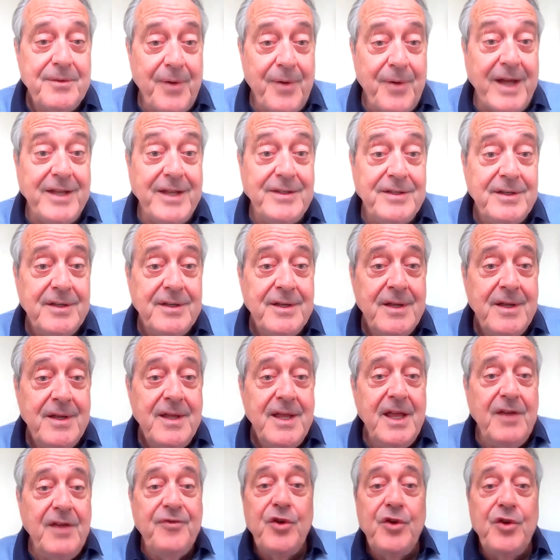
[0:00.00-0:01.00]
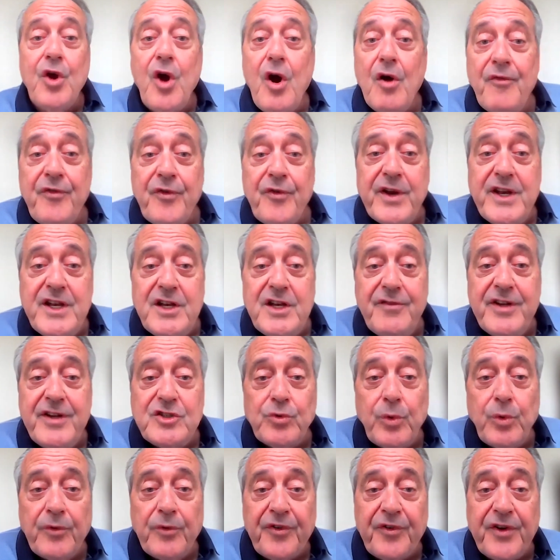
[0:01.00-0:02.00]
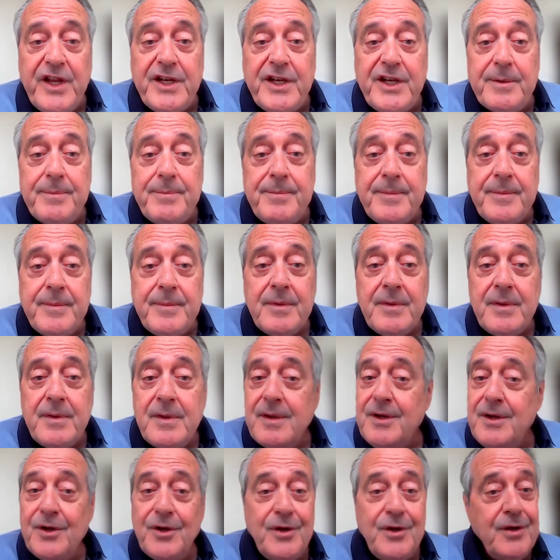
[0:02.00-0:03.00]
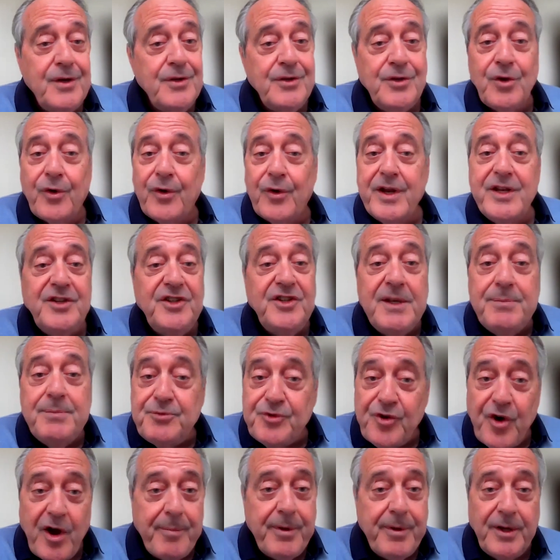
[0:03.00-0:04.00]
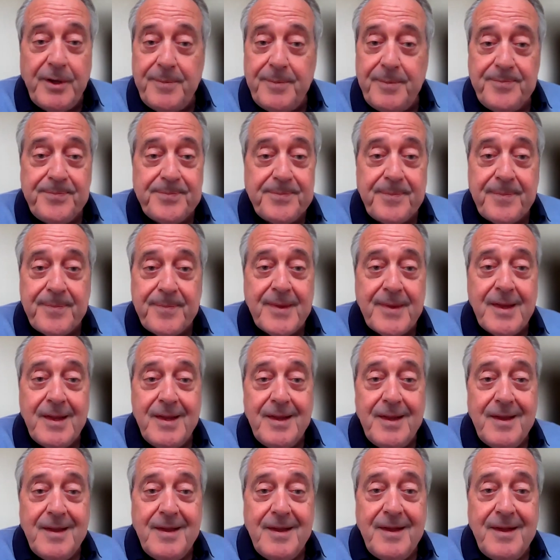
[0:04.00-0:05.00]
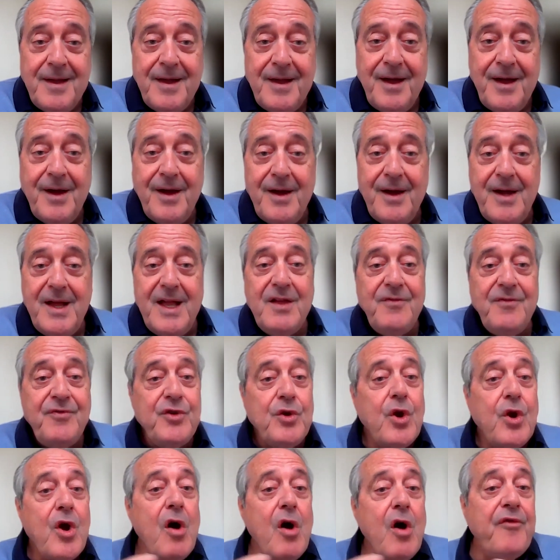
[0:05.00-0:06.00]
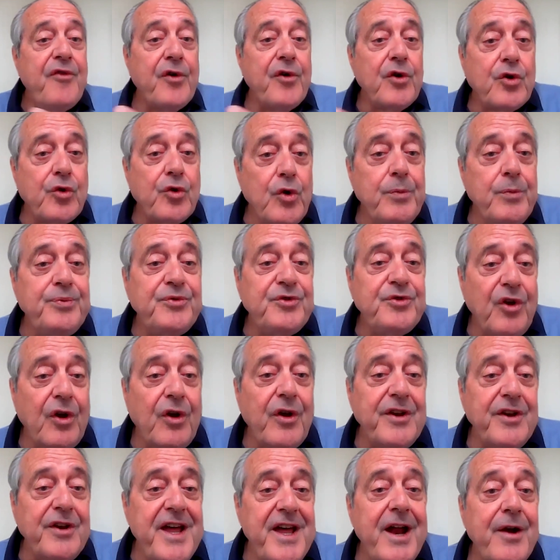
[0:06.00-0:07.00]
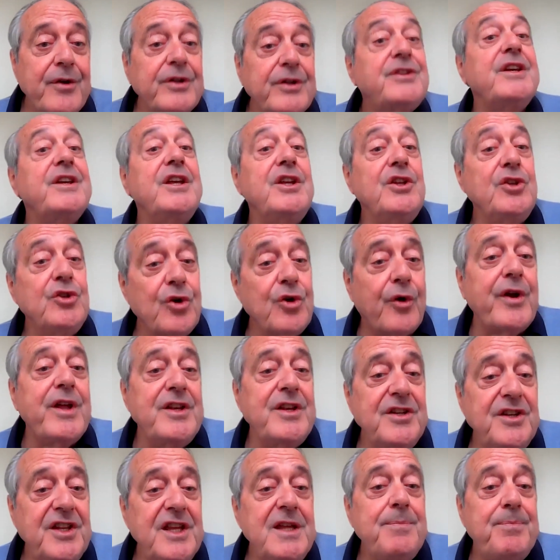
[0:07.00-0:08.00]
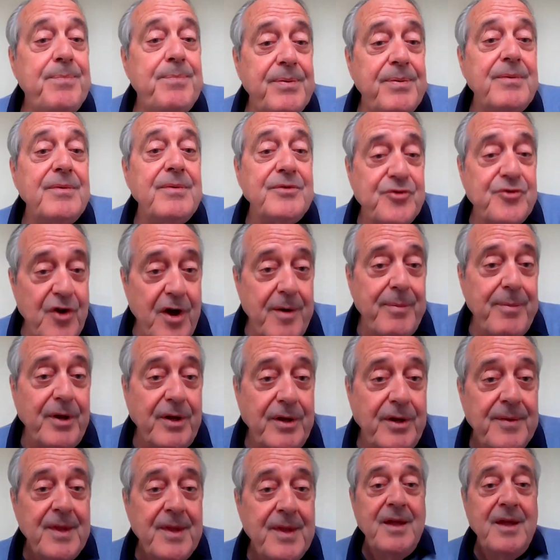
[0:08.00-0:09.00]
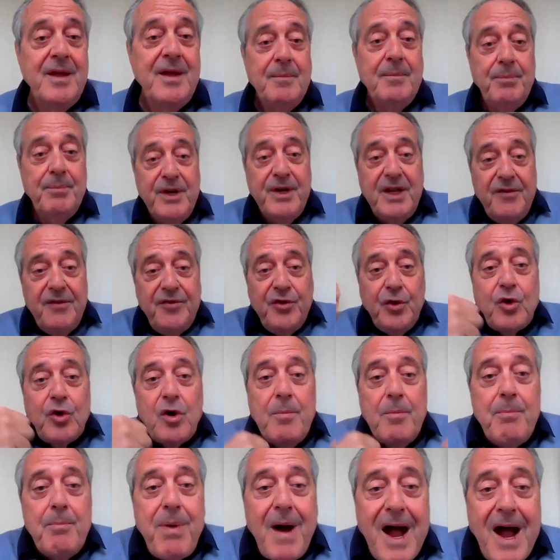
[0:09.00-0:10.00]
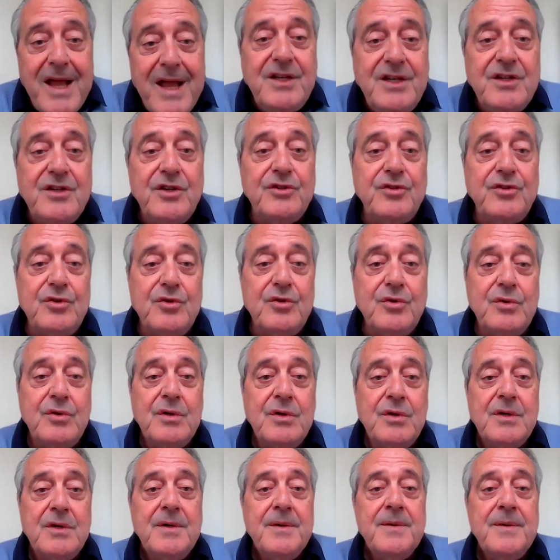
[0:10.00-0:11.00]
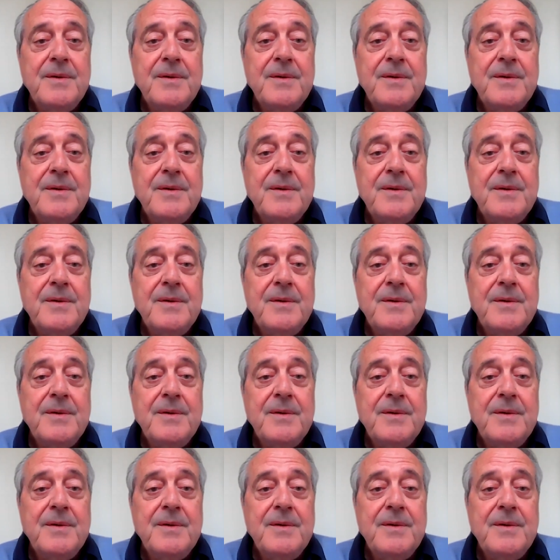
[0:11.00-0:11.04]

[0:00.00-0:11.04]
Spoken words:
right? If you go for individual freedom, you're in deep trouble. If you go for group solidarity, you're in deep trouble. But if you combine the two,